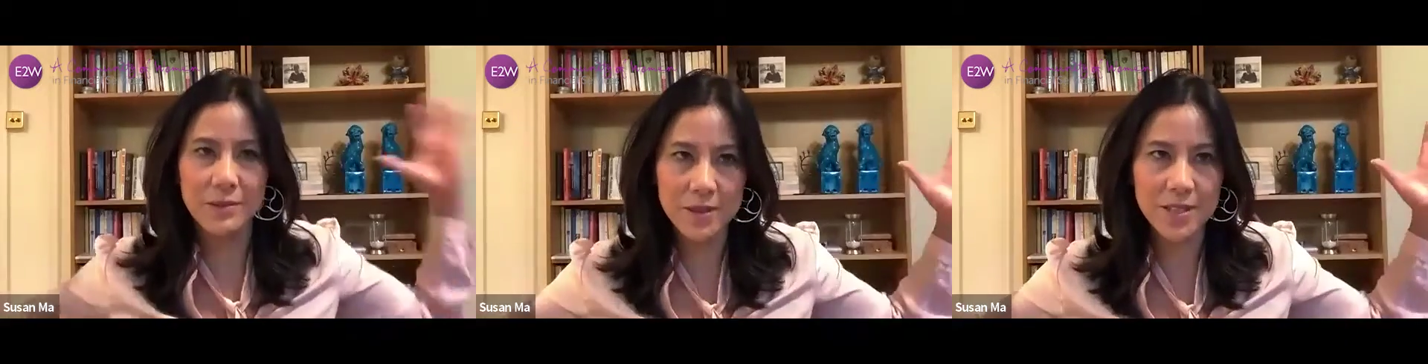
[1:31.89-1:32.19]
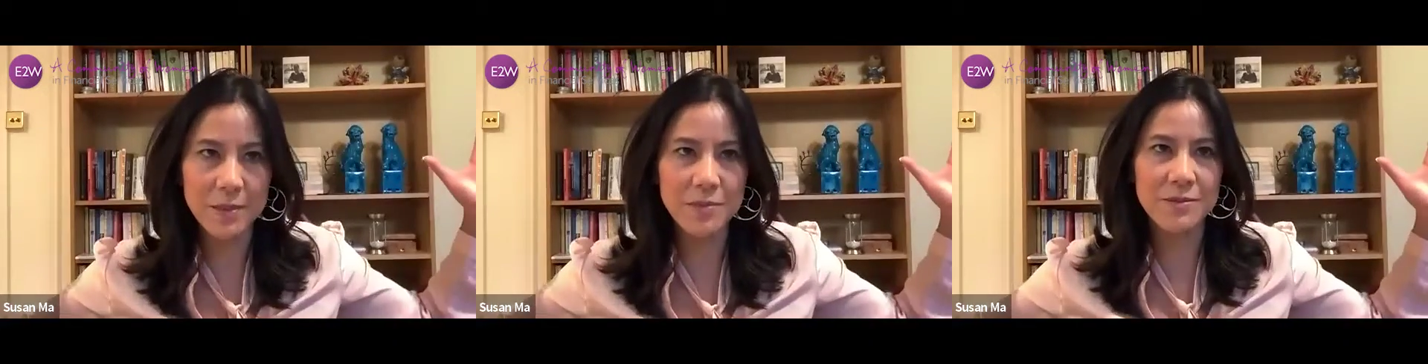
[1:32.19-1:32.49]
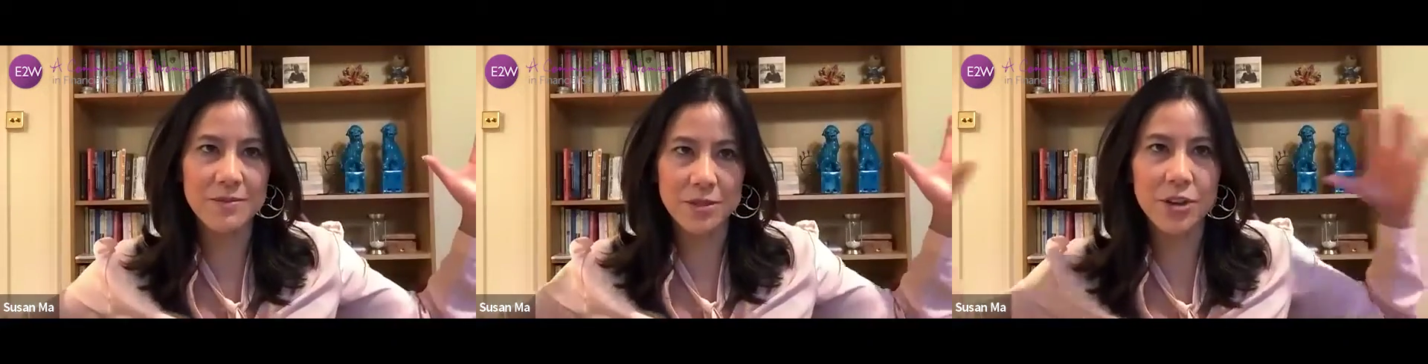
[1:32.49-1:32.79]

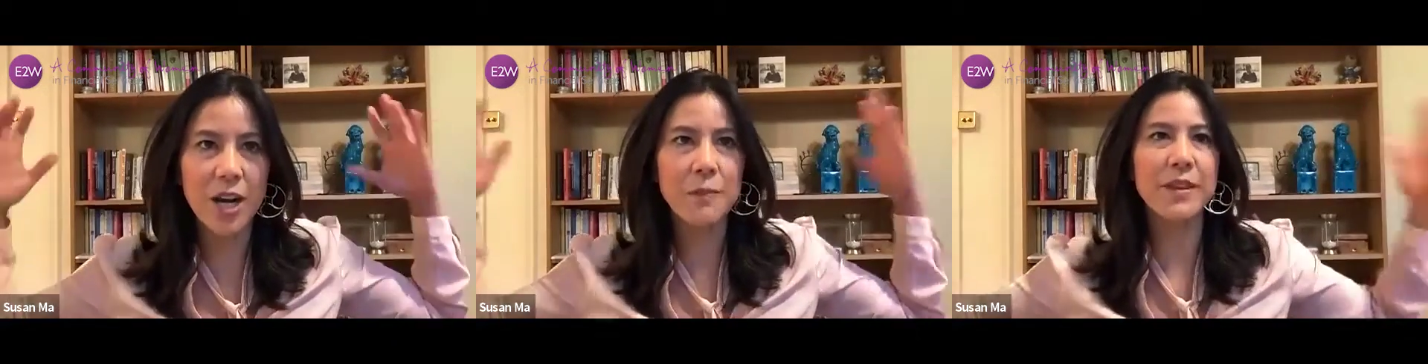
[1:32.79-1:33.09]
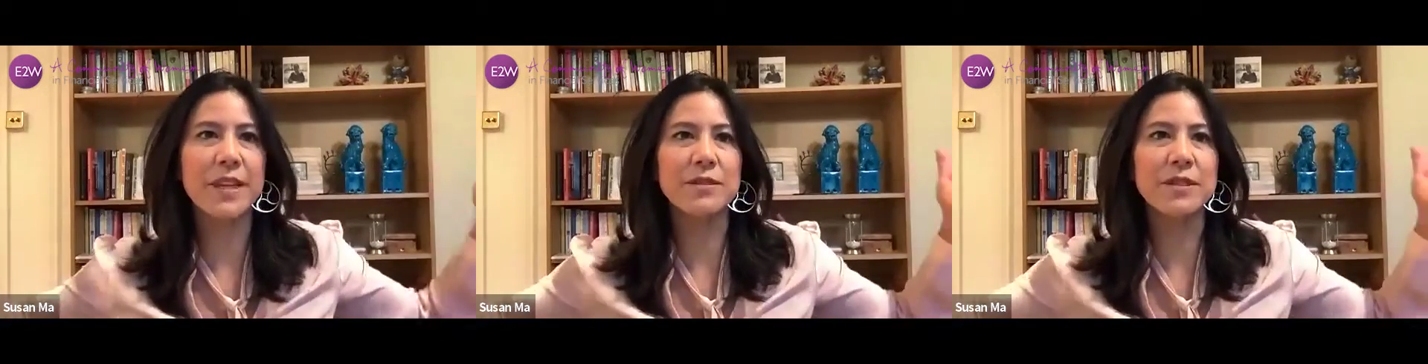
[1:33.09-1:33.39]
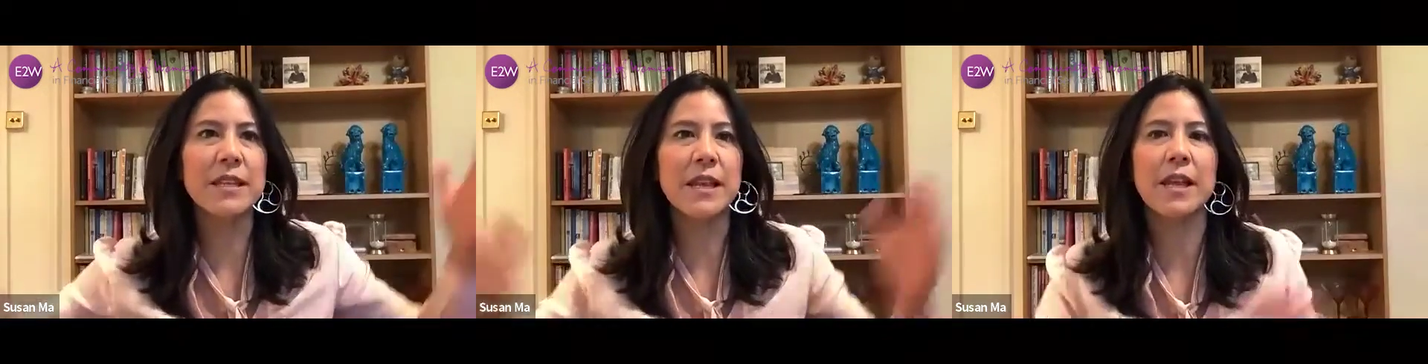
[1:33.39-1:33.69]
some drama that
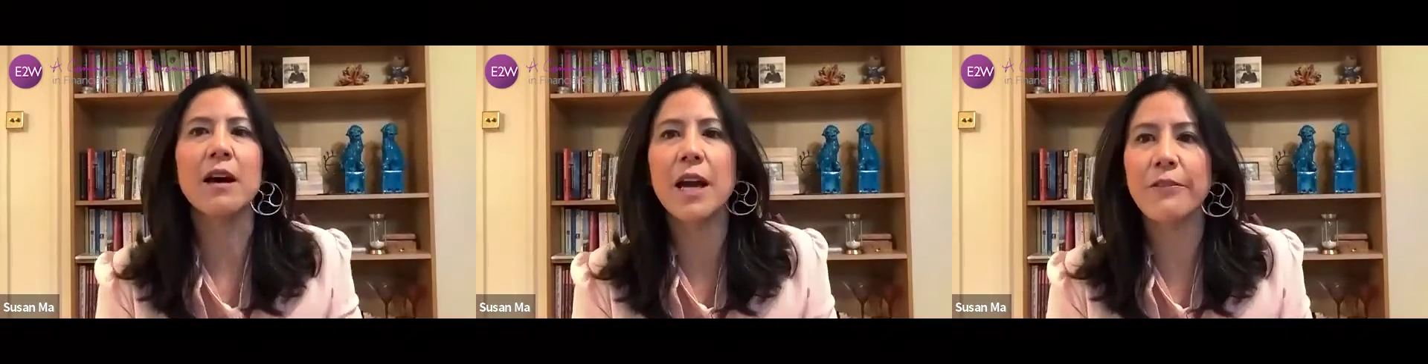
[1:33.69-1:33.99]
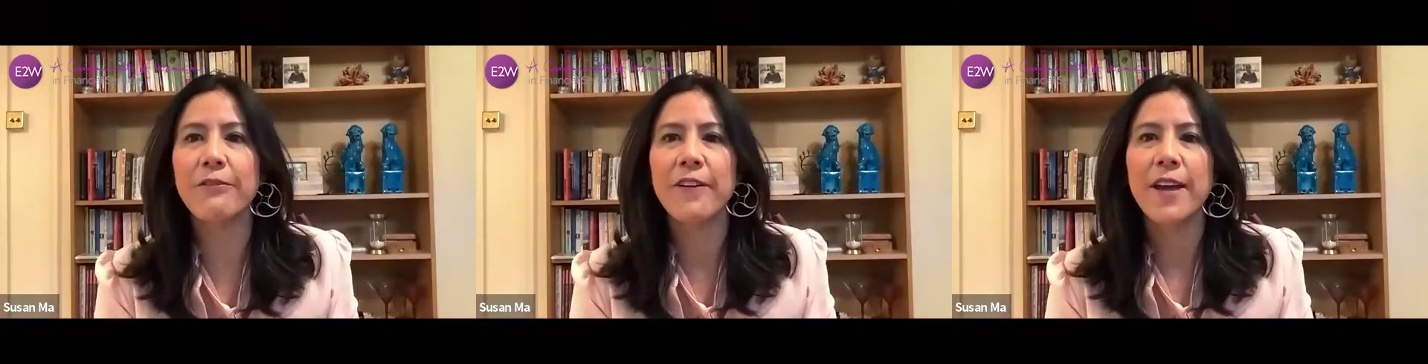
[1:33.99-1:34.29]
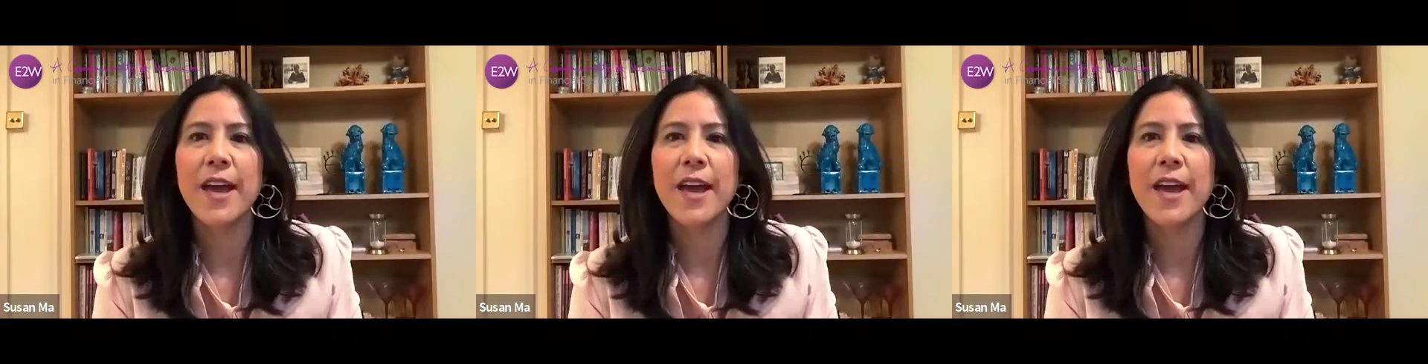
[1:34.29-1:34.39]
was in their life